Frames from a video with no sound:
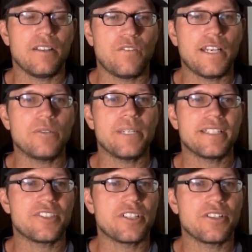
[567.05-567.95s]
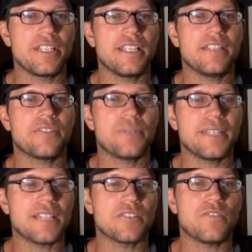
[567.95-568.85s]
find ways to generate
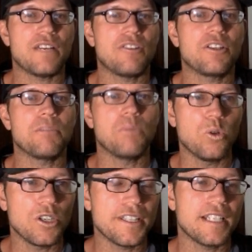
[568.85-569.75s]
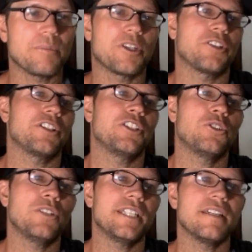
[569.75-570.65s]
3,500 more than I'm currently
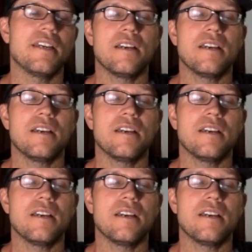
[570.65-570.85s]
doing.